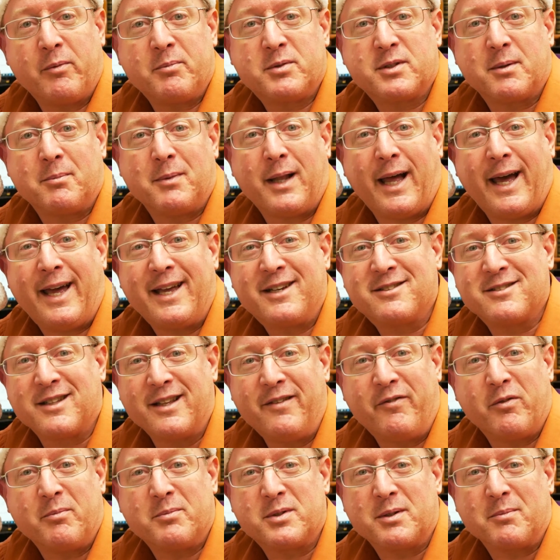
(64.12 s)
some likes, leave
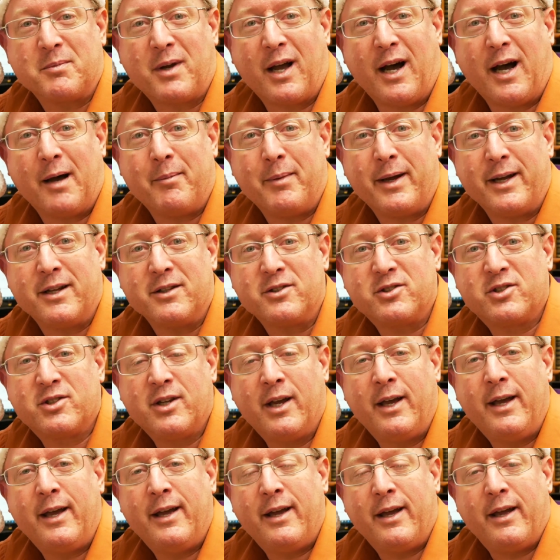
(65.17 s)
them some comments,
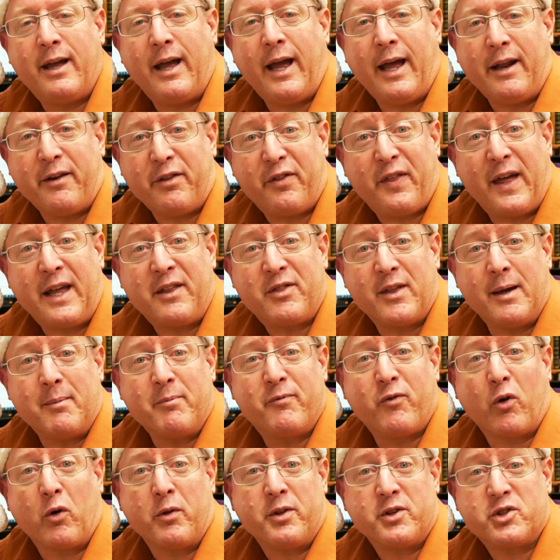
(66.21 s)
and thank them
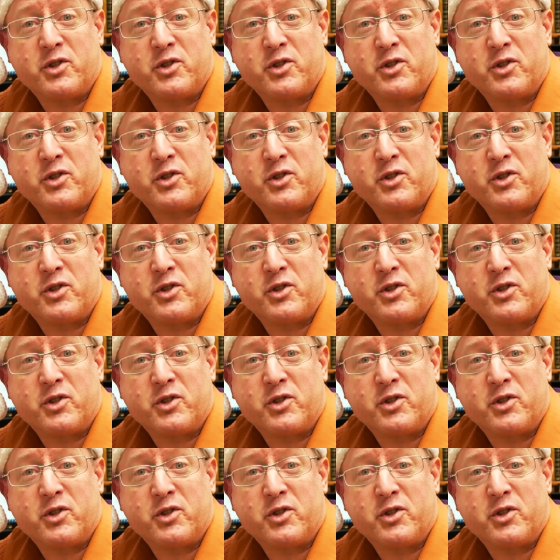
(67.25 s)
for this